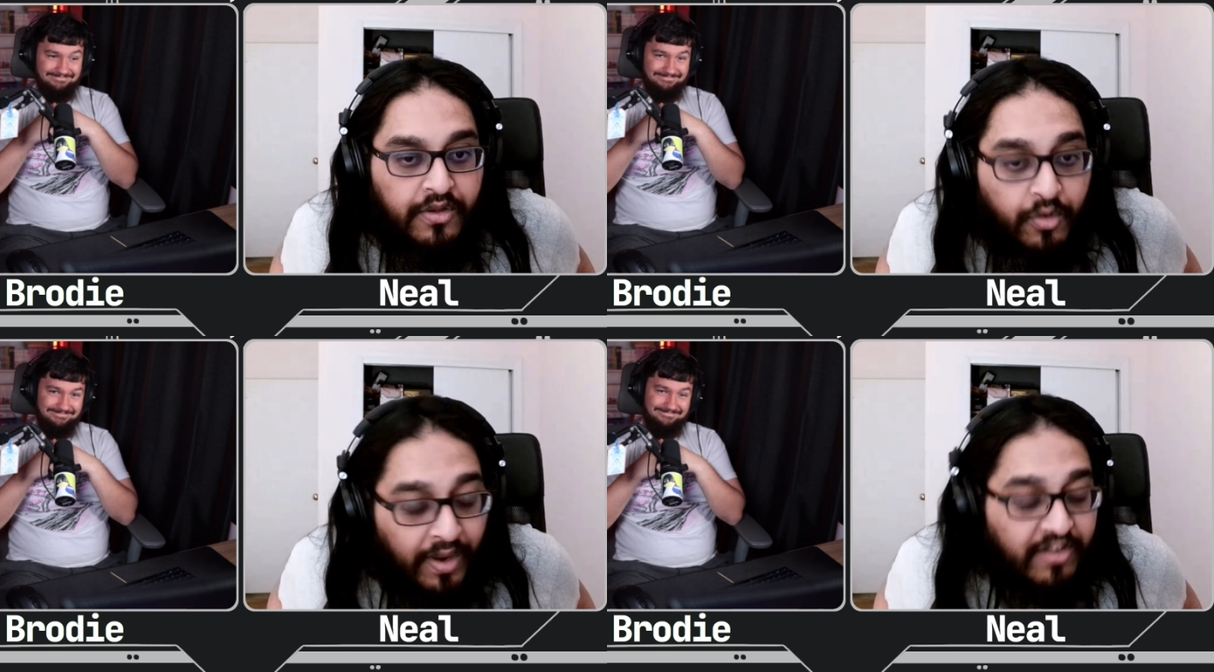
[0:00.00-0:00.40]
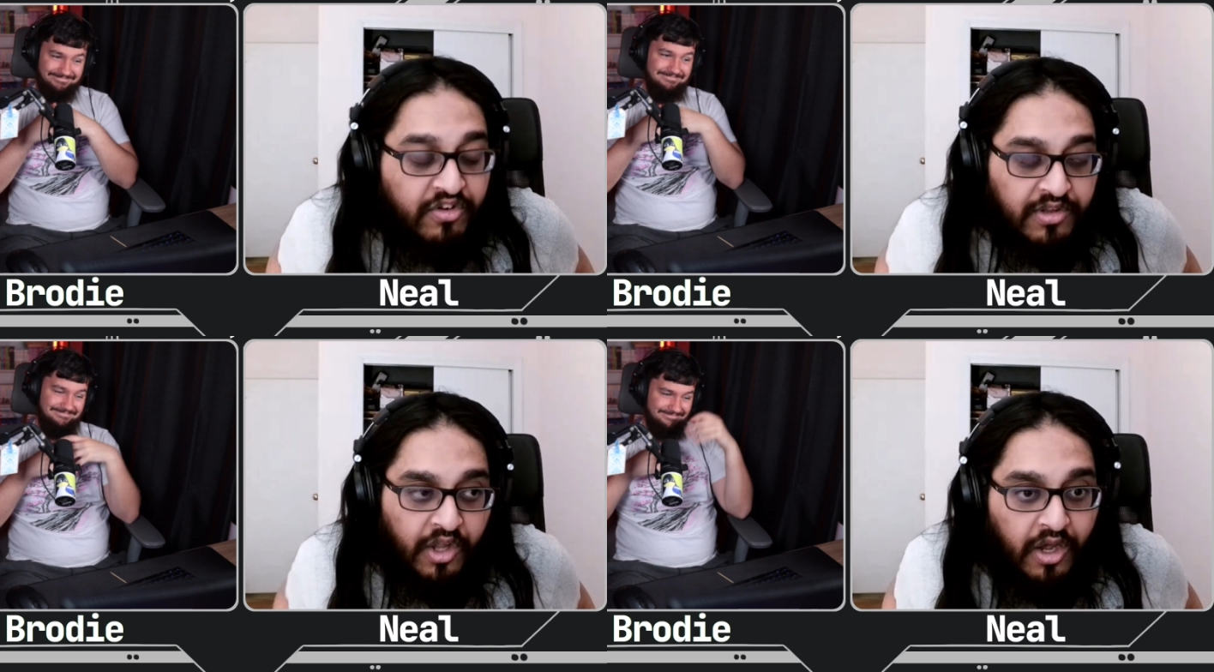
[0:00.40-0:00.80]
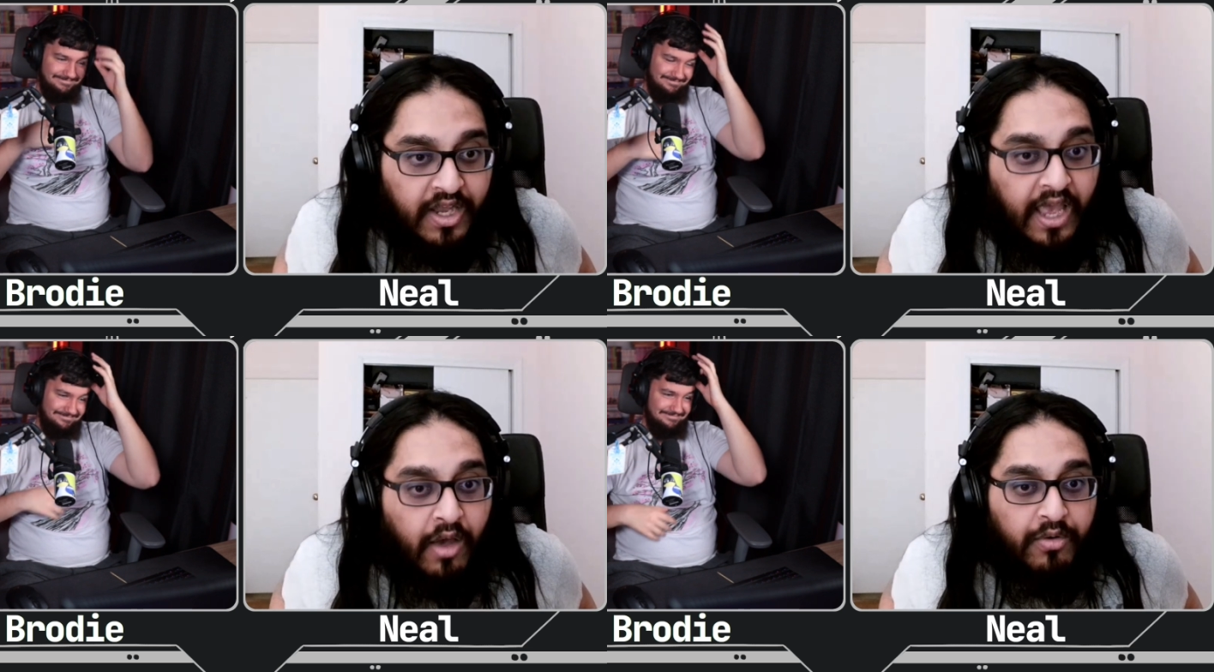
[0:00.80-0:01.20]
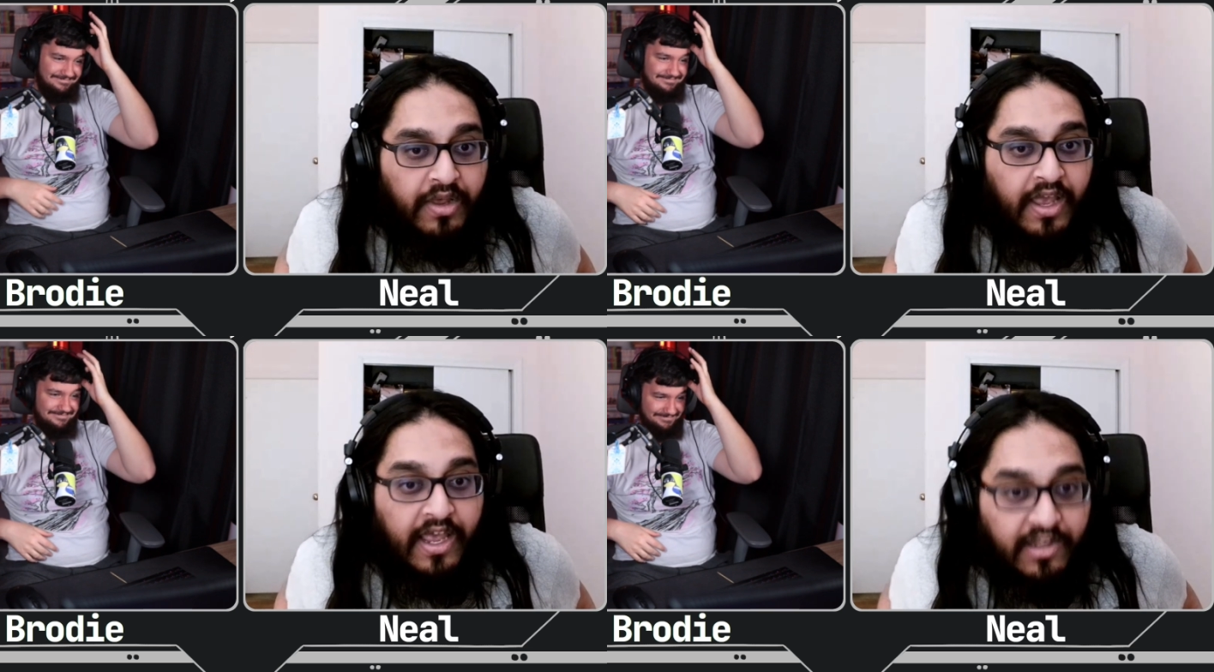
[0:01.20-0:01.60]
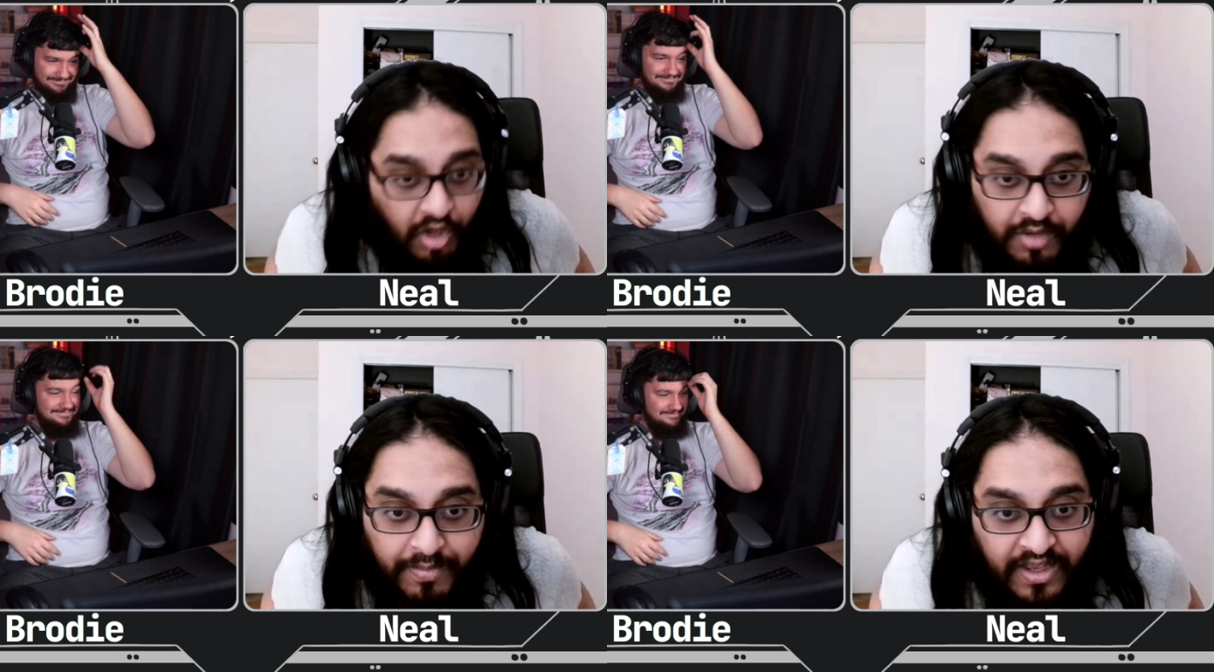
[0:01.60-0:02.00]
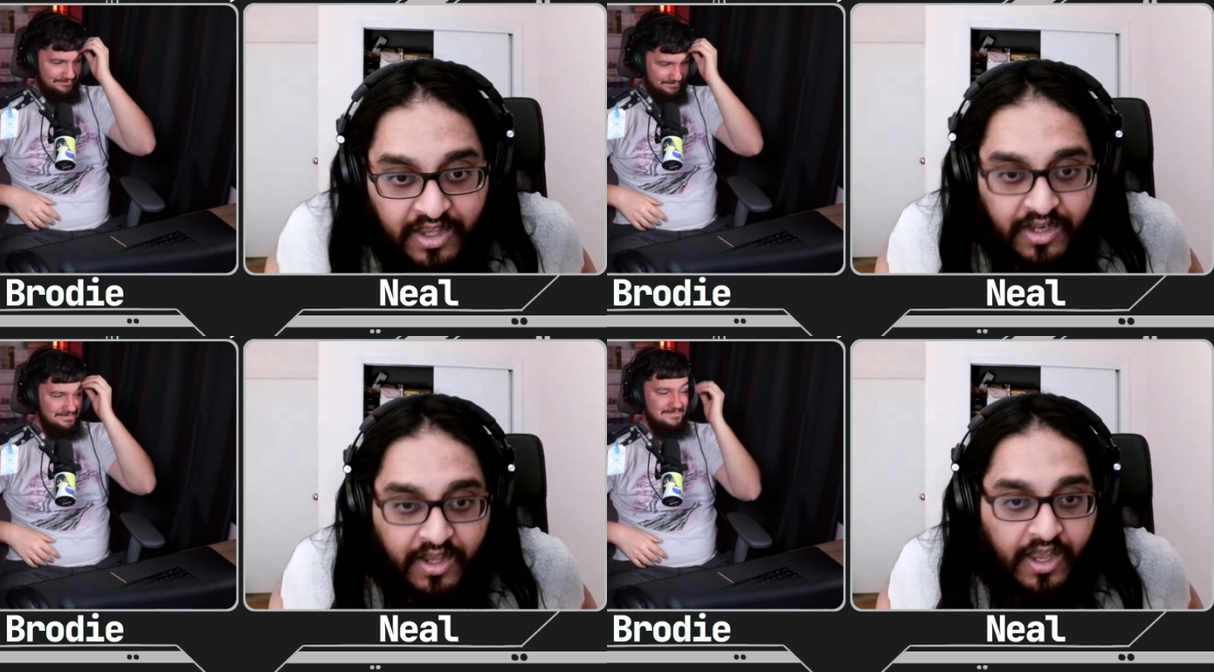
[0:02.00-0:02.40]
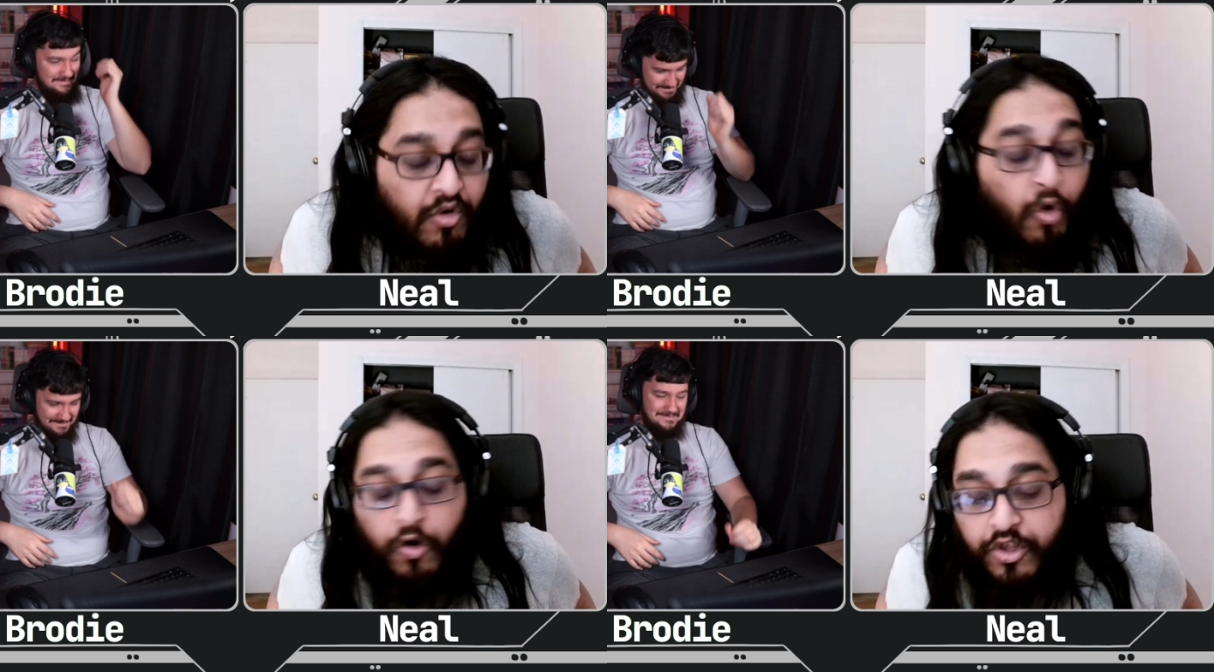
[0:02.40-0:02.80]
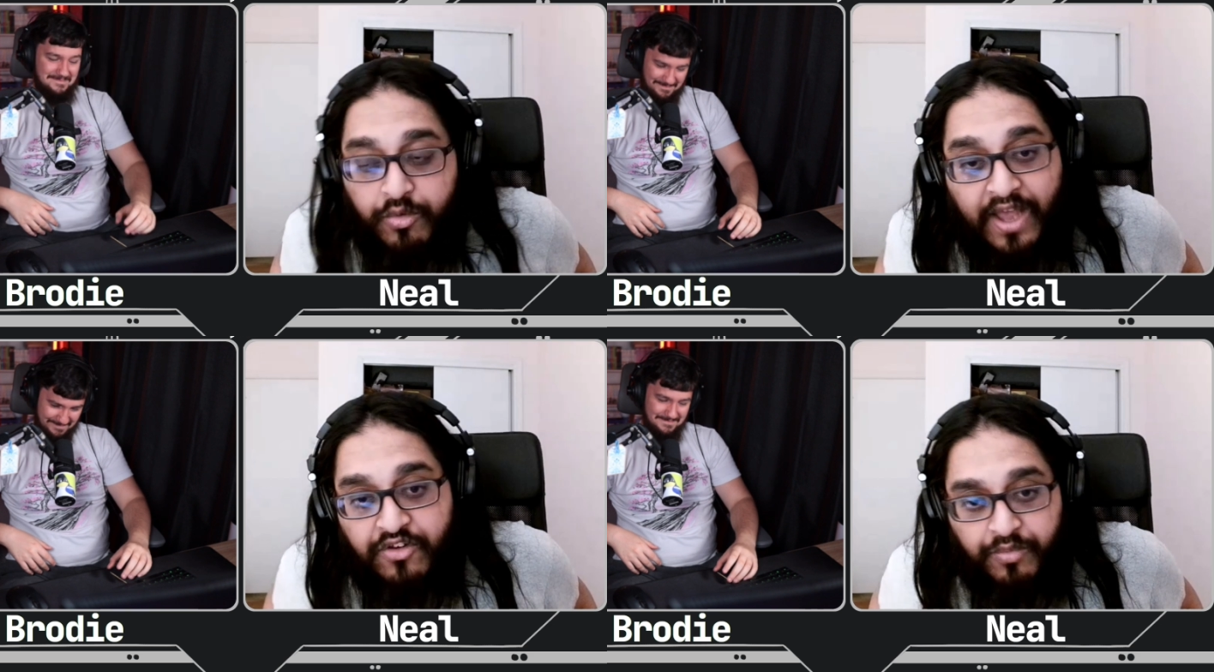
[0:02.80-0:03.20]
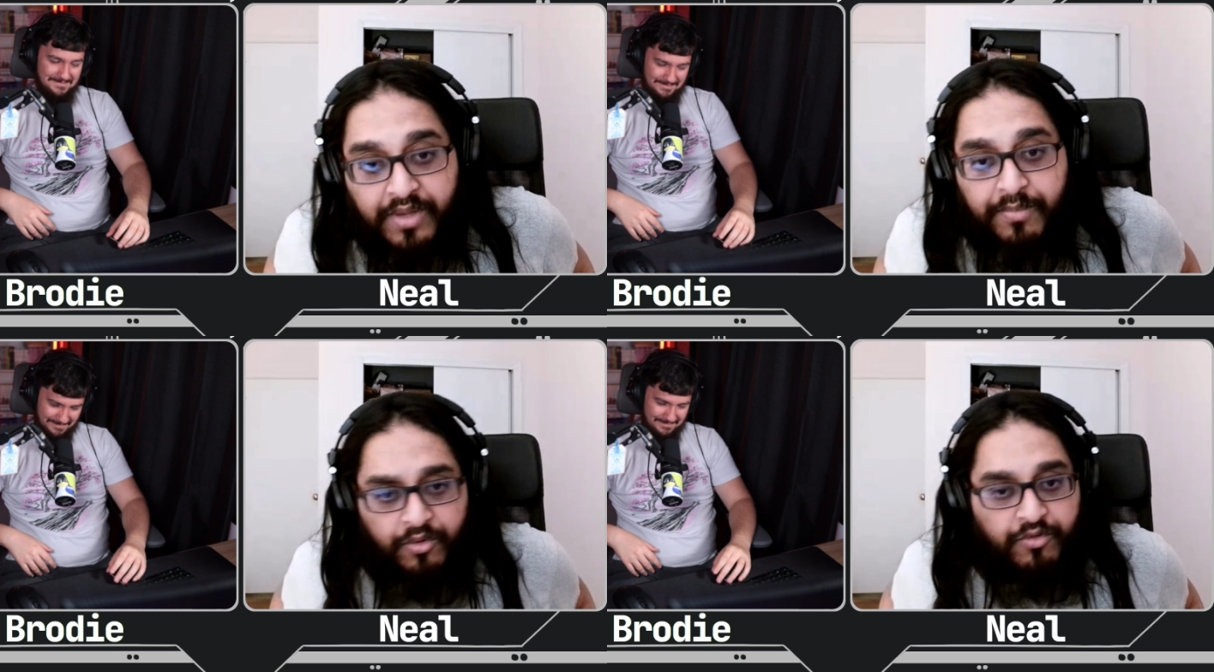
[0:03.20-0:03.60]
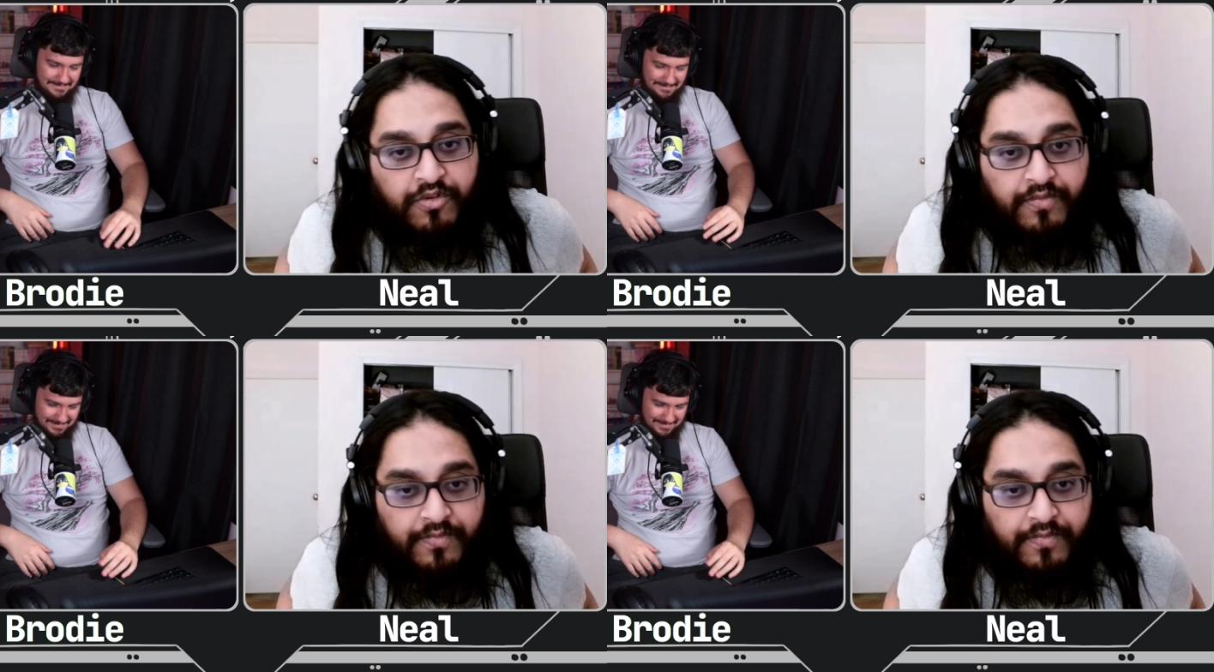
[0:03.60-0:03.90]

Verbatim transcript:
Speaker 1: You had to log out and log back in again, or you had to reboot.